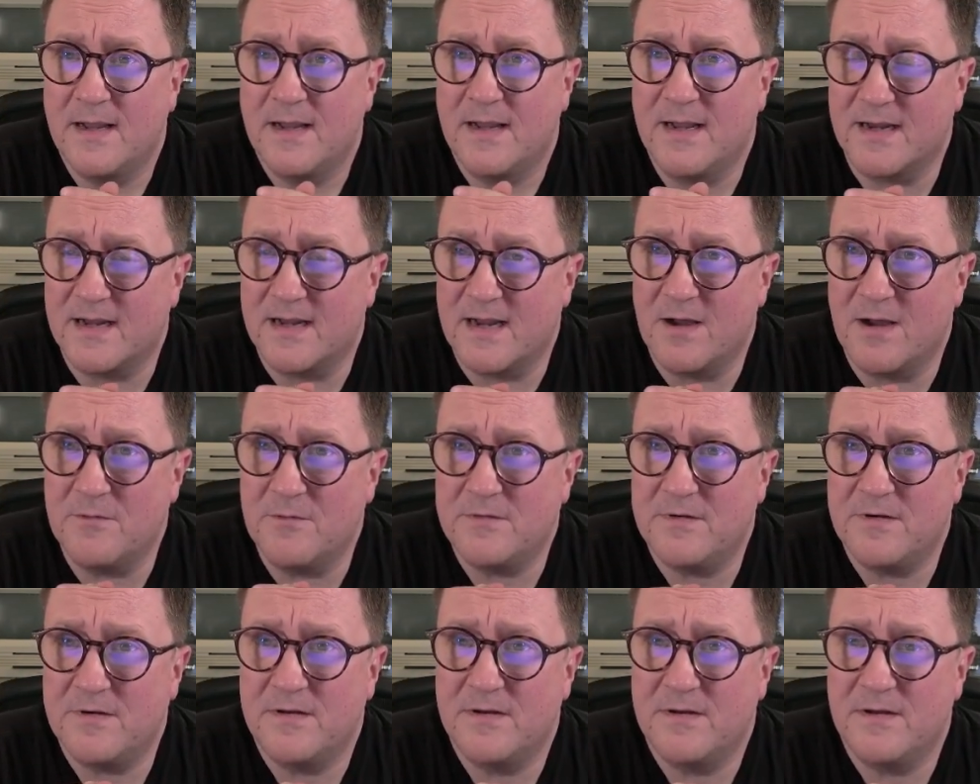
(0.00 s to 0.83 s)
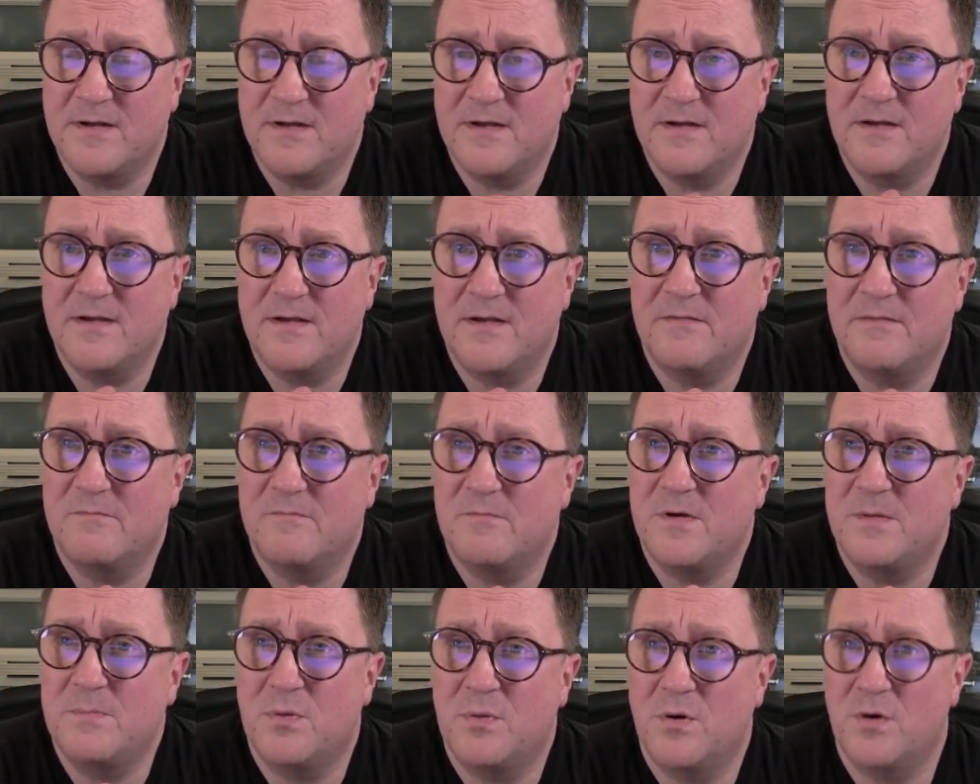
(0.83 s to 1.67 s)
account.
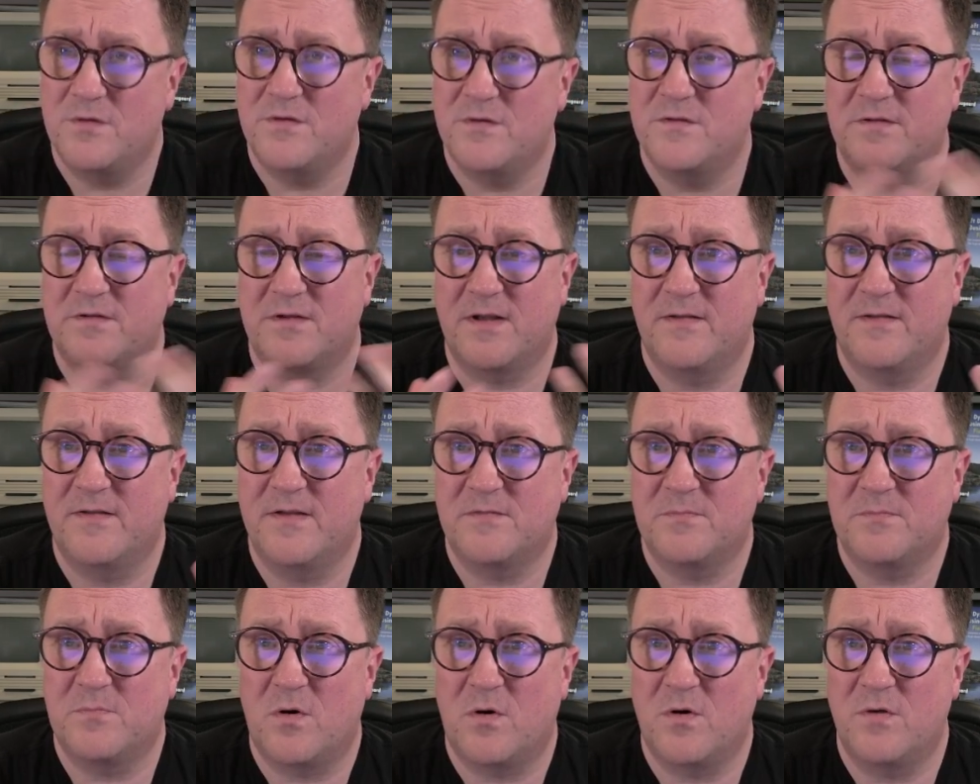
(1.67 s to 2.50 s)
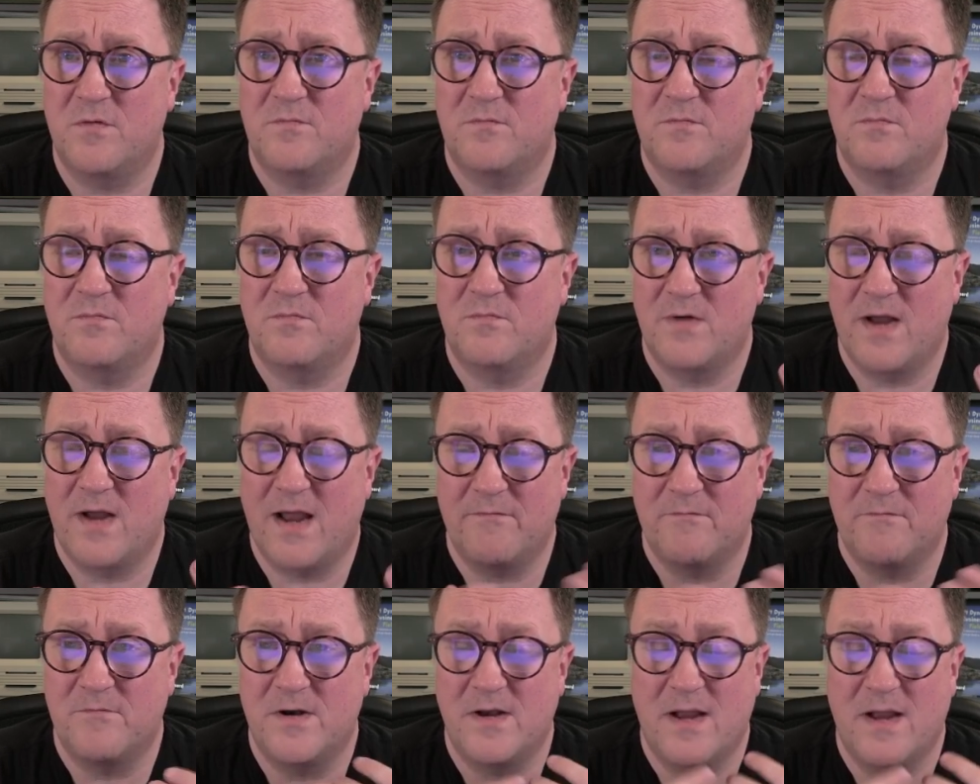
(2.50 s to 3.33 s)
We purchased at this point. I
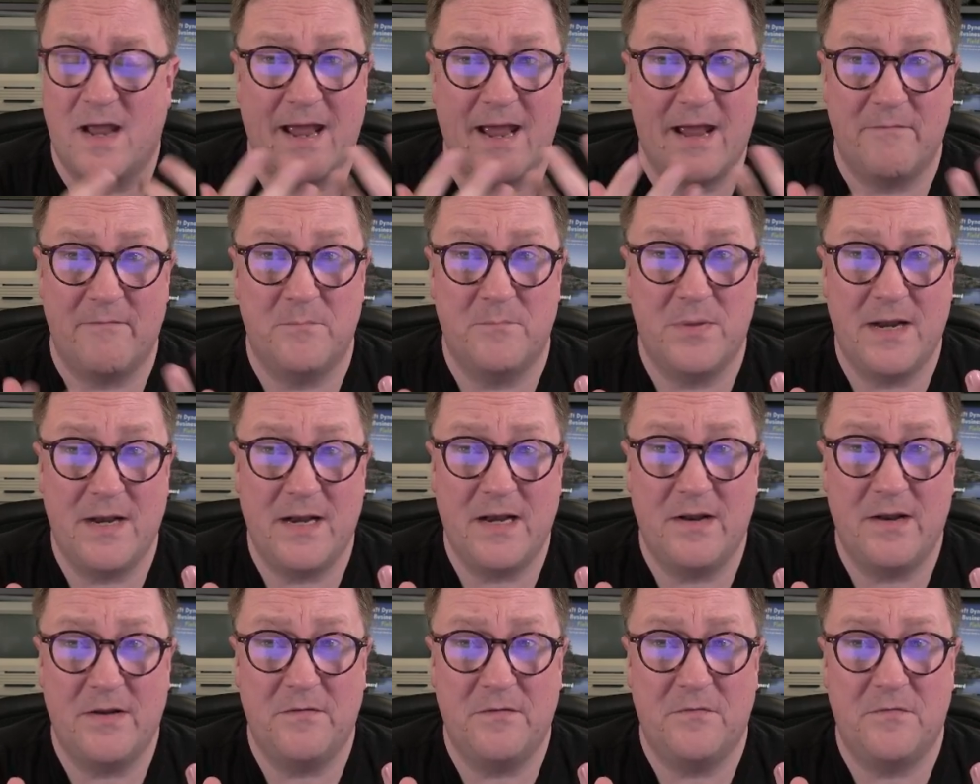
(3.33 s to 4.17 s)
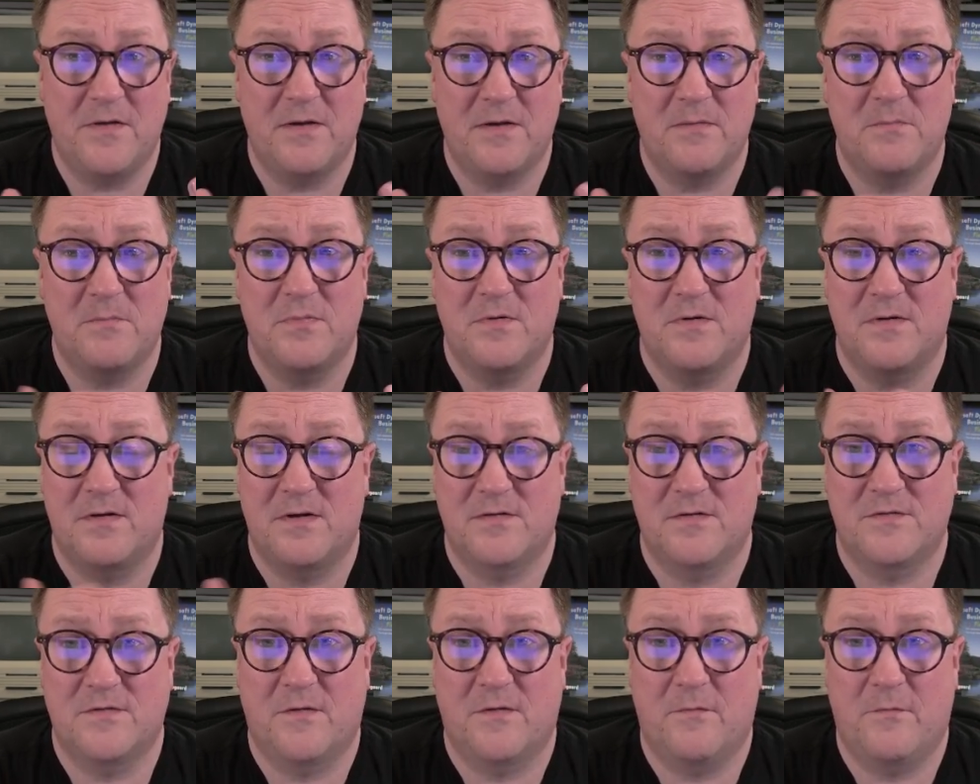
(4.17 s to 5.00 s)
haven't paid anything.
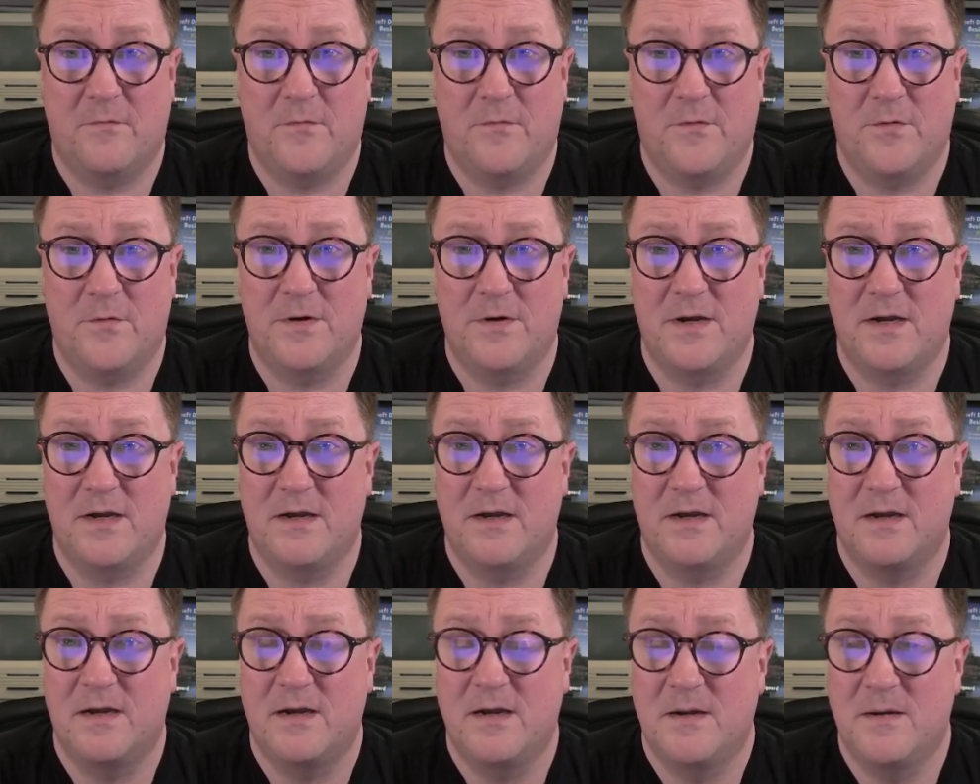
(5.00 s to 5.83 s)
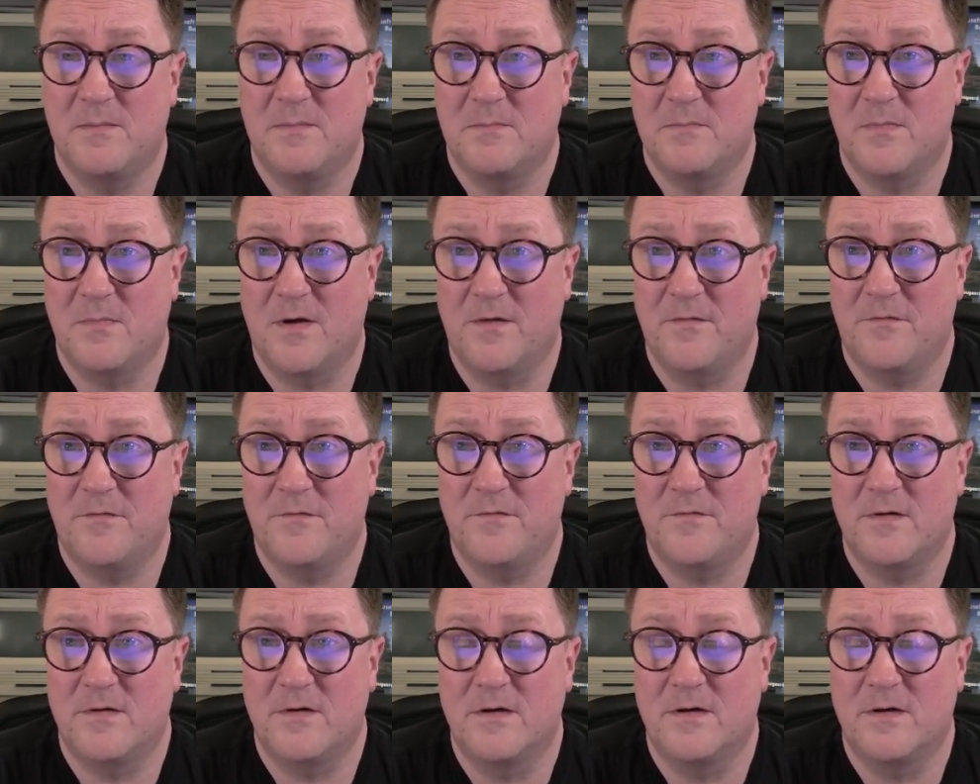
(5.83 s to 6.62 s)
It's a 1 month